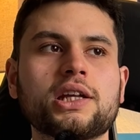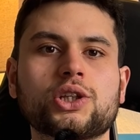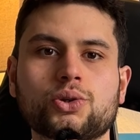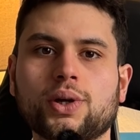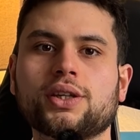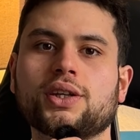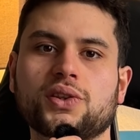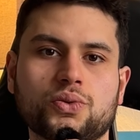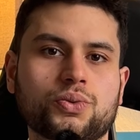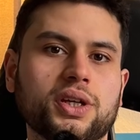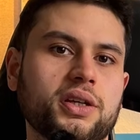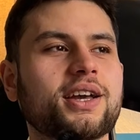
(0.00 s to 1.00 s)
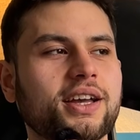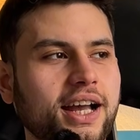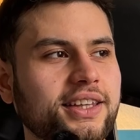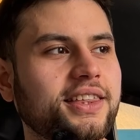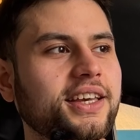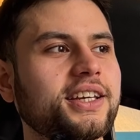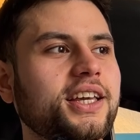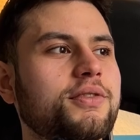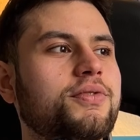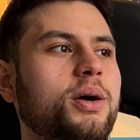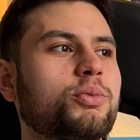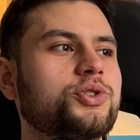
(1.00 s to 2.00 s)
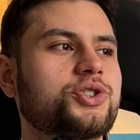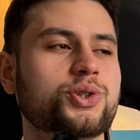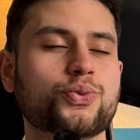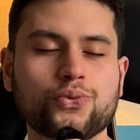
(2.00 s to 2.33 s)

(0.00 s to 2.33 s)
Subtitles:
23. I think if I would just